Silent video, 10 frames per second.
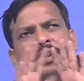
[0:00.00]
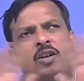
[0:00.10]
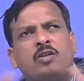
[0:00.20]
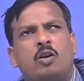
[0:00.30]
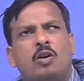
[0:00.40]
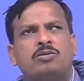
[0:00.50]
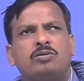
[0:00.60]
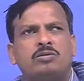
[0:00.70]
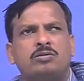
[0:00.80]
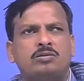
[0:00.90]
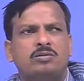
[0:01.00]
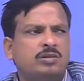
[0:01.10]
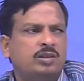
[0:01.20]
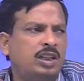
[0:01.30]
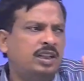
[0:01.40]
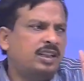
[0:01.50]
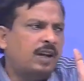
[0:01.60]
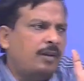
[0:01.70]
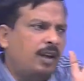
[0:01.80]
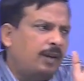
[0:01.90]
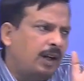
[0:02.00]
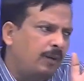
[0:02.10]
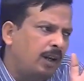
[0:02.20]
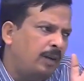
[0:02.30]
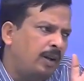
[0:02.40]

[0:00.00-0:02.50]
your course, it is available